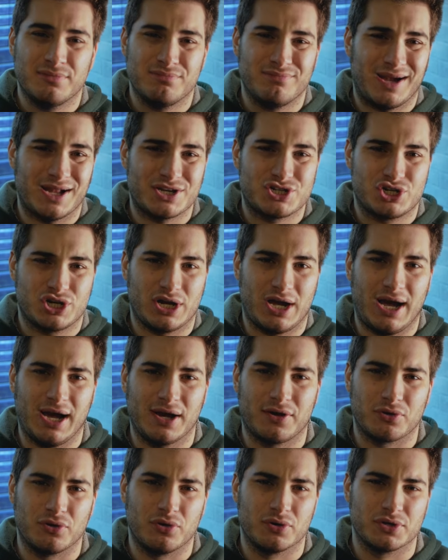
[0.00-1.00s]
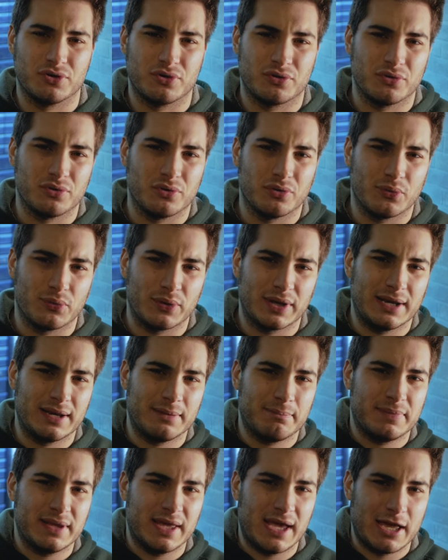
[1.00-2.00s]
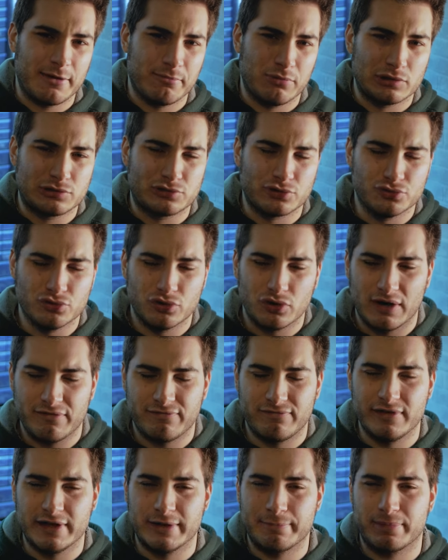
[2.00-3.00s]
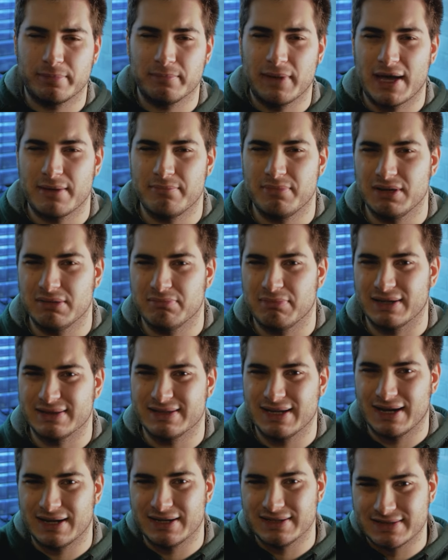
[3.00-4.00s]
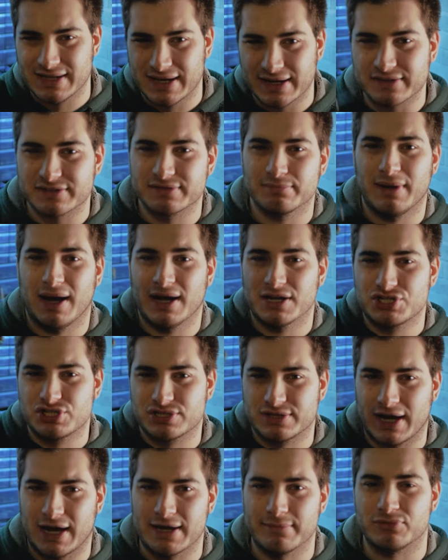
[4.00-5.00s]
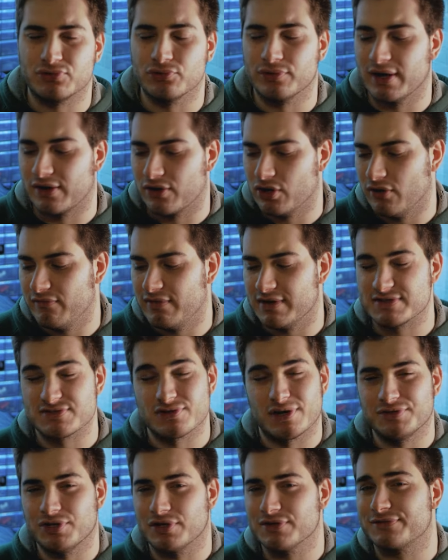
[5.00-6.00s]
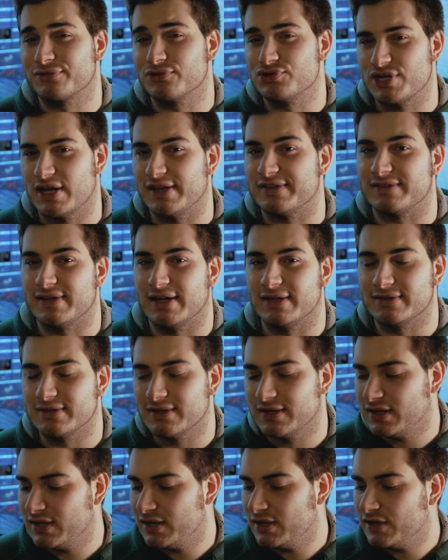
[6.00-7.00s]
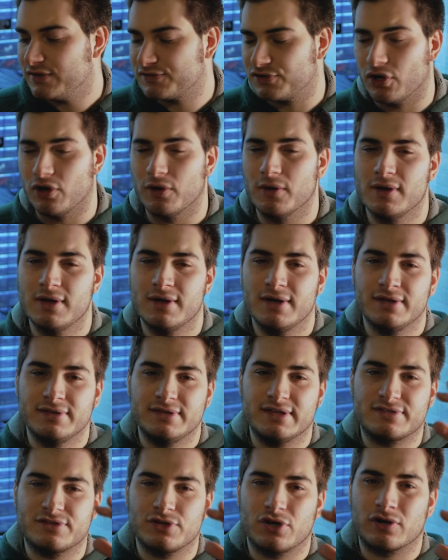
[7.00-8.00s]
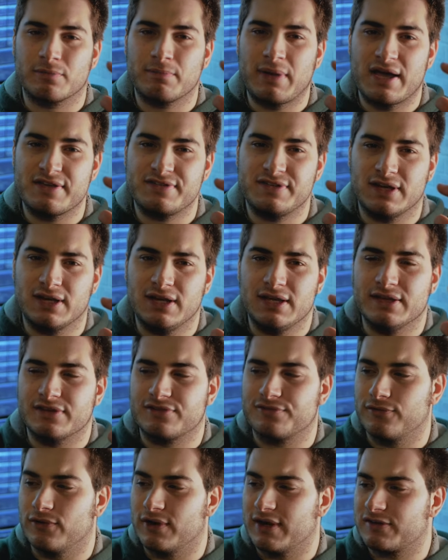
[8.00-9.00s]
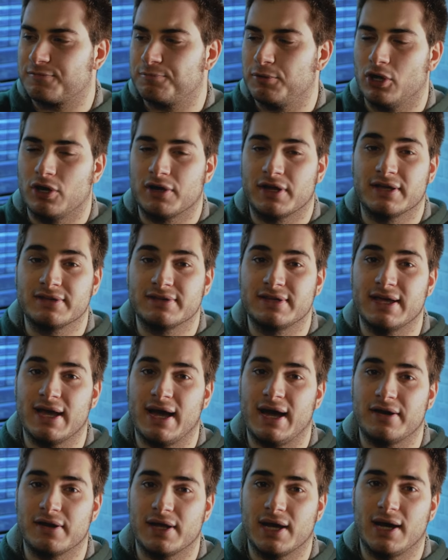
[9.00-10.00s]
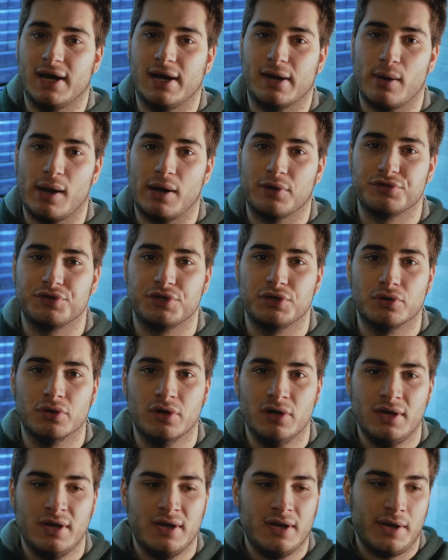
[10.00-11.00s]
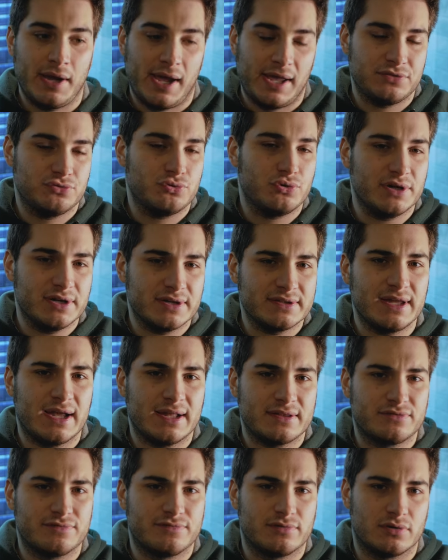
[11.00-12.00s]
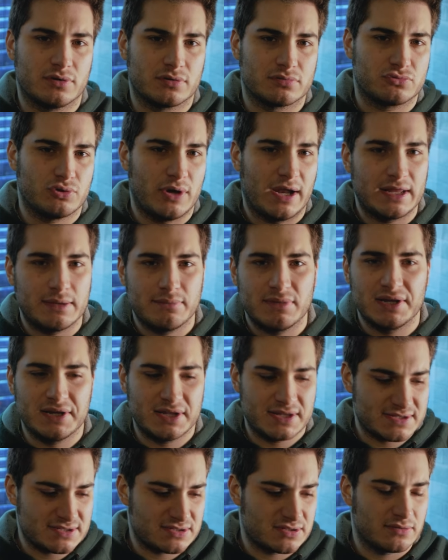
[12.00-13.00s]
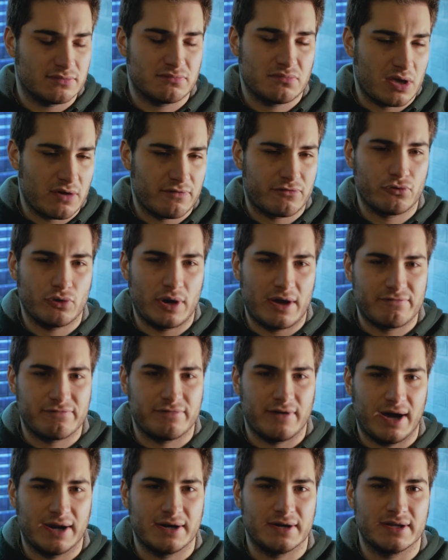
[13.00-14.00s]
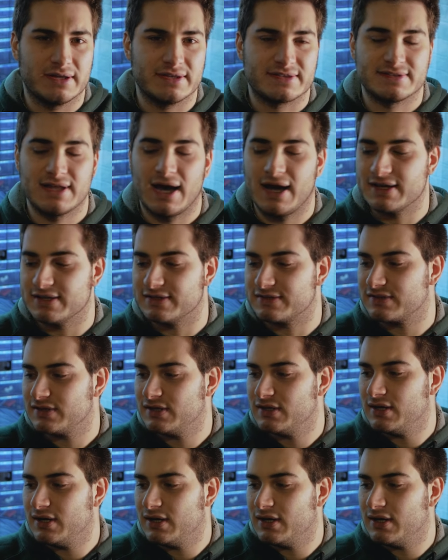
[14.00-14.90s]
much acro. You will be able to do a flip maybe, but then it takes much time to recover, so I don't suggest that. So this drone basically is for exploring the area around you and doing that for 20 minutes. If you have fun, it's nice.